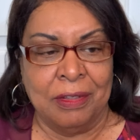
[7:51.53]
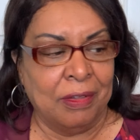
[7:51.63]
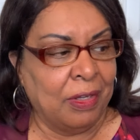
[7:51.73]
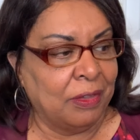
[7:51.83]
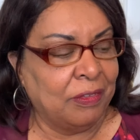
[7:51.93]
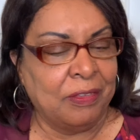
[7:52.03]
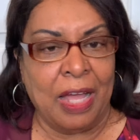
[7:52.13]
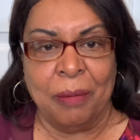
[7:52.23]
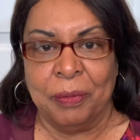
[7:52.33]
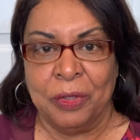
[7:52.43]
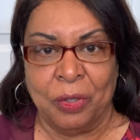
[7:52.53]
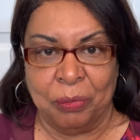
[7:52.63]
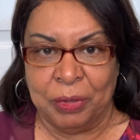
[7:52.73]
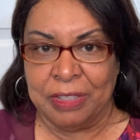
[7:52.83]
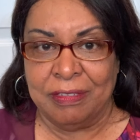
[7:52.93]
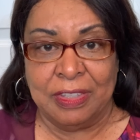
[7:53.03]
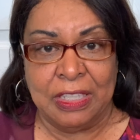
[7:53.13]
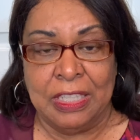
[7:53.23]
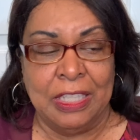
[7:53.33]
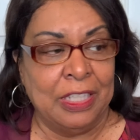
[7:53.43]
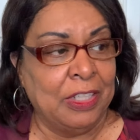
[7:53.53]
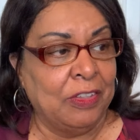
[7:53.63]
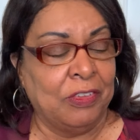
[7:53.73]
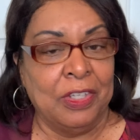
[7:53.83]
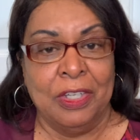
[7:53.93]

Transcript: uh, stop, you know, biggest city is,